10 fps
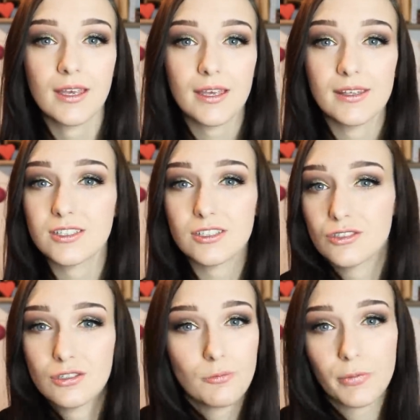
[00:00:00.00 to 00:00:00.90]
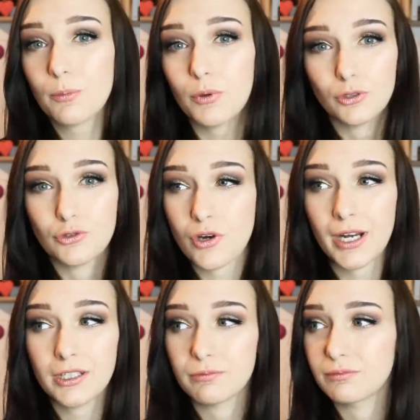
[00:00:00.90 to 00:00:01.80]
It's just two people trying
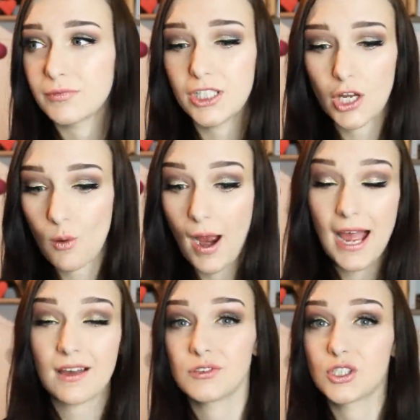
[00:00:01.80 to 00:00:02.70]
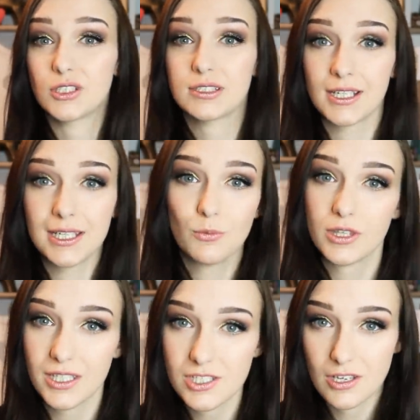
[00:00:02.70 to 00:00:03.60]
to, you know, have a good time with
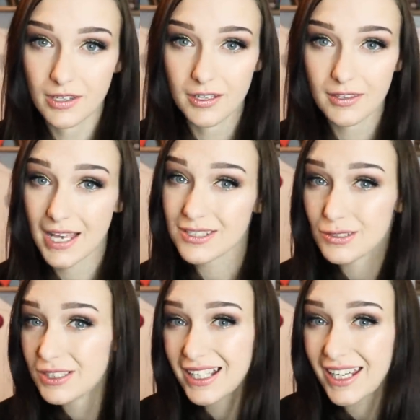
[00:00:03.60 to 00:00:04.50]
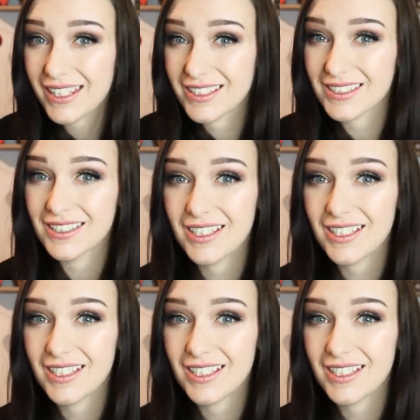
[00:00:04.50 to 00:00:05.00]
each other. That's all it is.